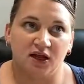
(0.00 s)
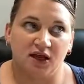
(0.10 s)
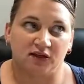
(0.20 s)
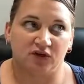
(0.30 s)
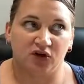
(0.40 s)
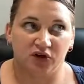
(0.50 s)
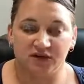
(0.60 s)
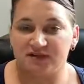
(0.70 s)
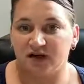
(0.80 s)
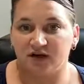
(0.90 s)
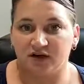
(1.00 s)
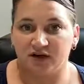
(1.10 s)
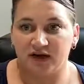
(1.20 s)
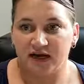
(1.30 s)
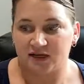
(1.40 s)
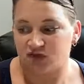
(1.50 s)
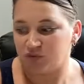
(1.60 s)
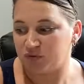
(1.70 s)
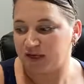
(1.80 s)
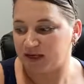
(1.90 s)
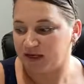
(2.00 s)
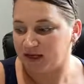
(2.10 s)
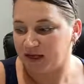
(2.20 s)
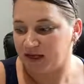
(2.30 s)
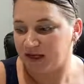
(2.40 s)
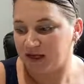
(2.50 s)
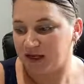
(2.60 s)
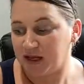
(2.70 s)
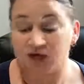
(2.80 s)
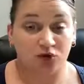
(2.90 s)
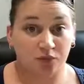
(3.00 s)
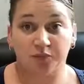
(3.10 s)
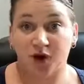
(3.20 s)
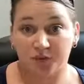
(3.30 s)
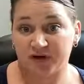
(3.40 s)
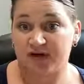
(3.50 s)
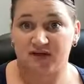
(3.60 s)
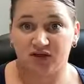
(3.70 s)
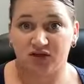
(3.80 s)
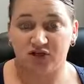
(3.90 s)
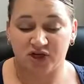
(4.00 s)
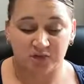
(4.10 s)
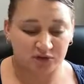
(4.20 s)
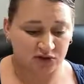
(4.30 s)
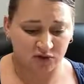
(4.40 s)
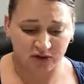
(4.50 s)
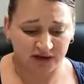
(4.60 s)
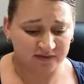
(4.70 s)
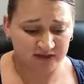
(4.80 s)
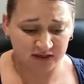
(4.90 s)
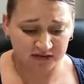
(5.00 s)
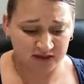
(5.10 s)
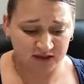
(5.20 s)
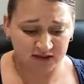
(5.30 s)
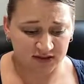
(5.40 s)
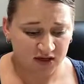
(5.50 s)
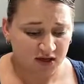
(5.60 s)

if you're a seller and your property is in good shape and you don't have any of these,